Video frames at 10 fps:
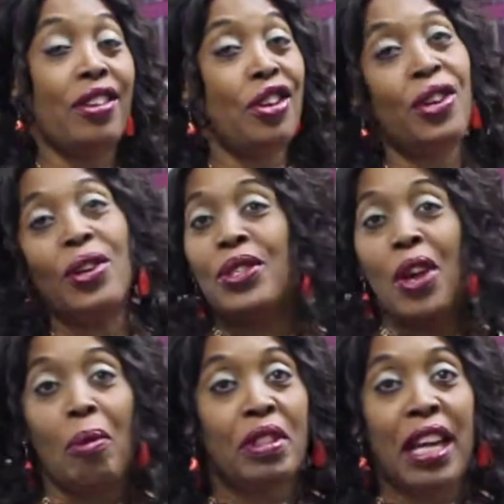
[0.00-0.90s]
You know,
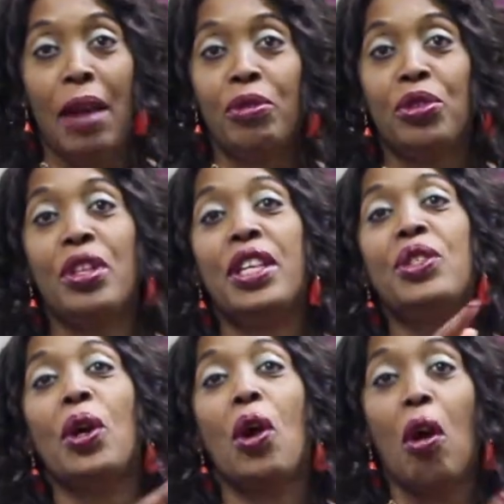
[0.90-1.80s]
sometimes you need
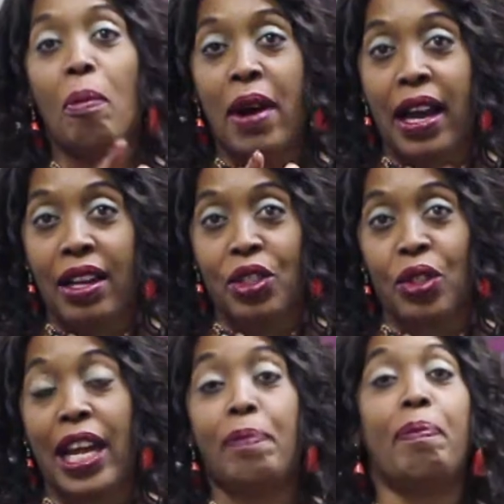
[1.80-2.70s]
to go back to
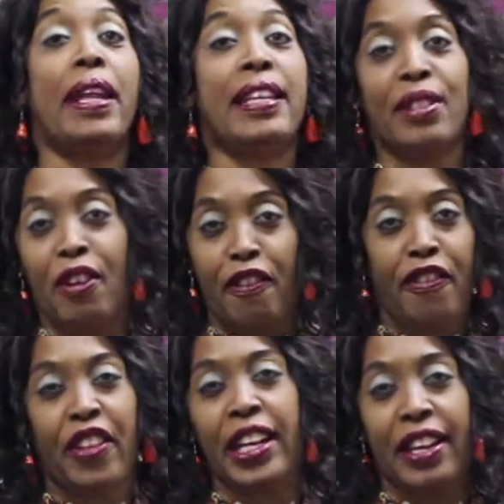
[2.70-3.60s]
that place of
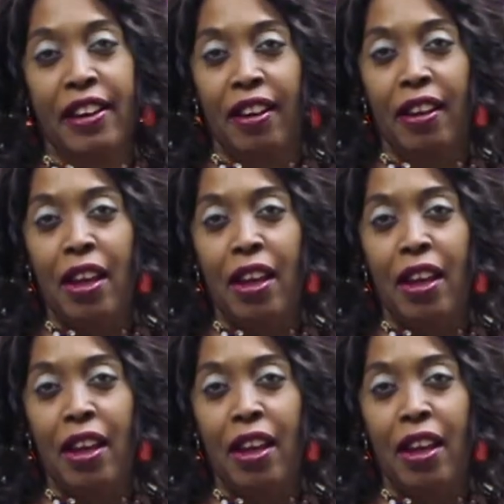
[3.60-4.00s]
failure.